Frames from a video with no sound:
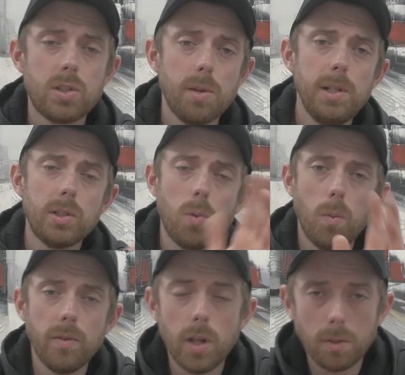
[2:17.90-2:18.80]
similar to
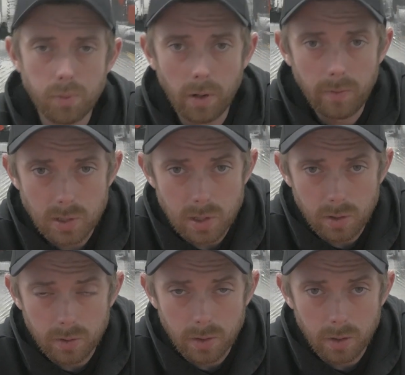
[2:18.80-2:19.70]
what we've done previously
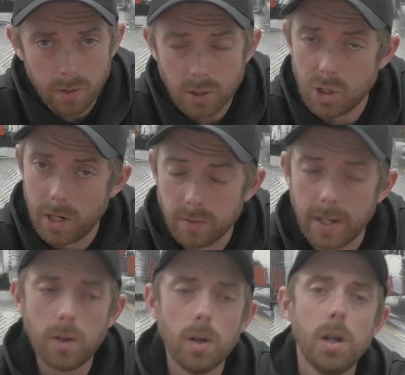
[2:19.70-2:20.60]
on the channel
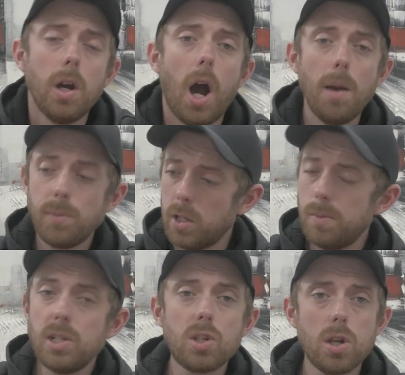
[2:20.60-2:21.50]
now, I'm going to
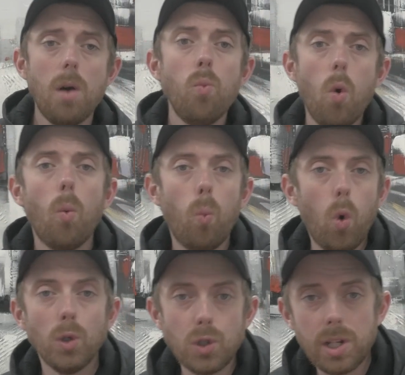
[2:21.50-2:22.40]
be somewhat
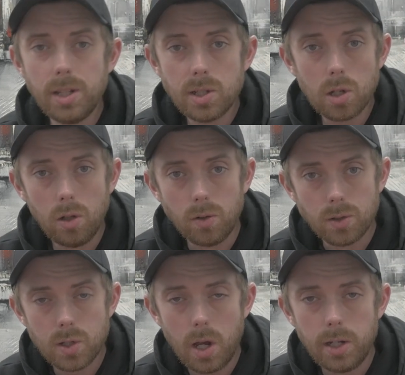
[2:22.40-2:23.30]
watching this
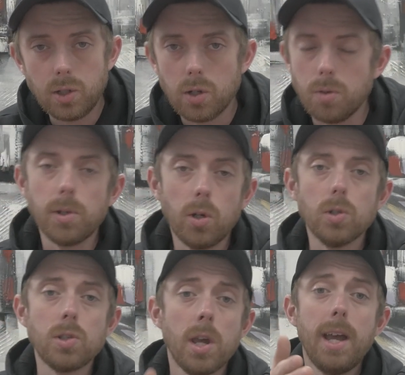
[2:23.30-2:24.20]
alongside you,
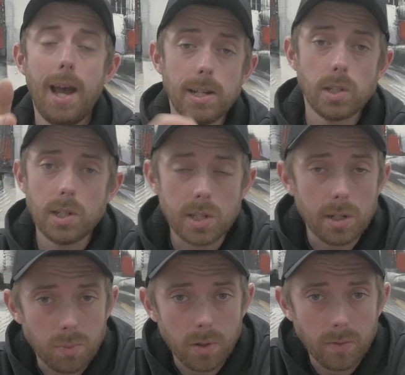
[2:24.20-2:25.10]
because as I
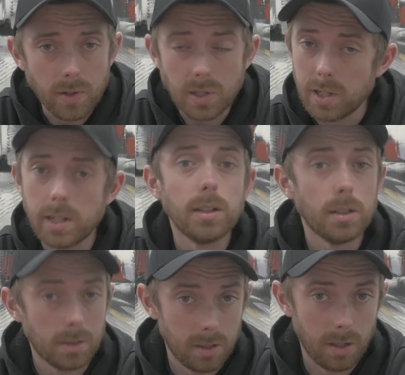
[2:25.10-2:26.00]
said previously in
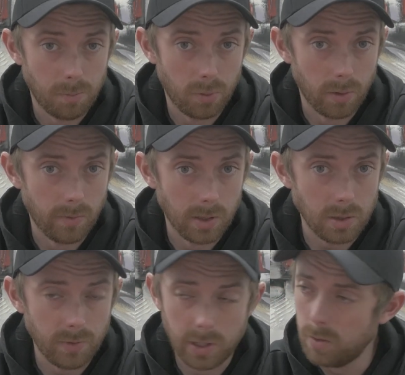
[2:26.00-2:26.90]
a previous
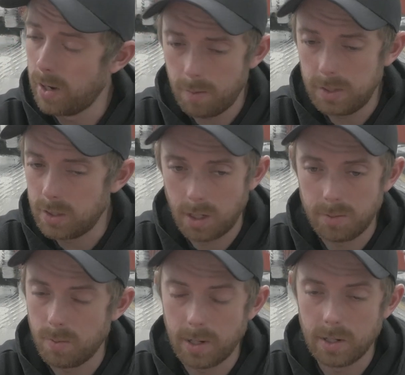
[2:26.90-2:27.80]
video, how many
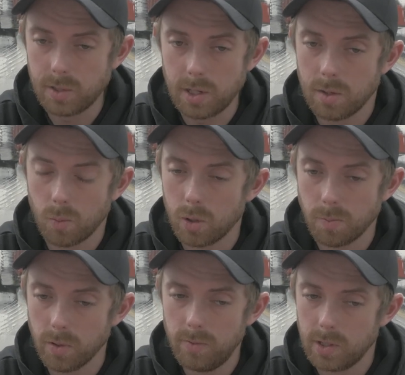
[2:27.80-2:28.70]
times am I going to say the word
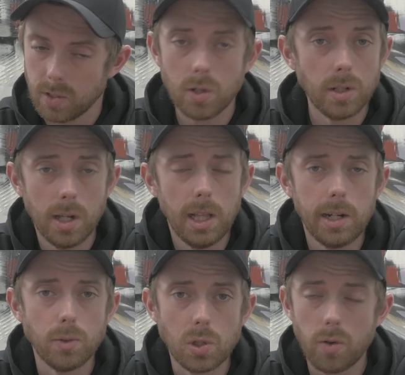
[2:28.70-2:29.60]
previous? You can tell I
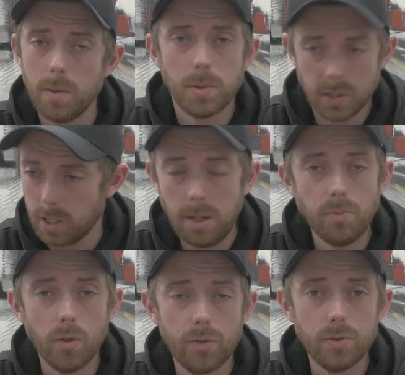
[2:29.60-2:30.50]
don't script because I
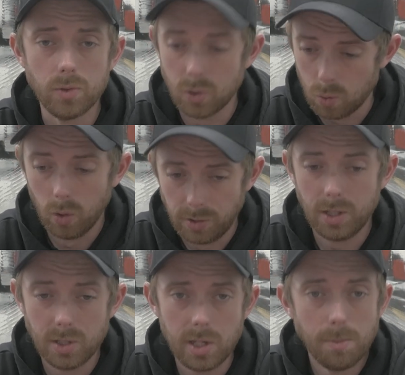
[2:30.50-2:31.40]
keep resorting to
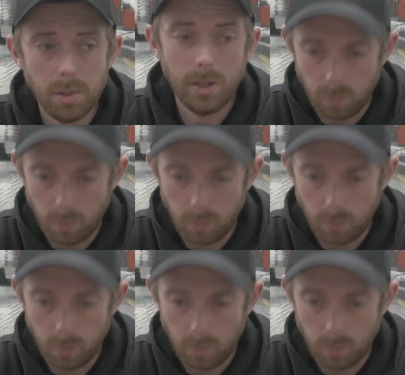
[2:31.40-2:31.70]
the same bloody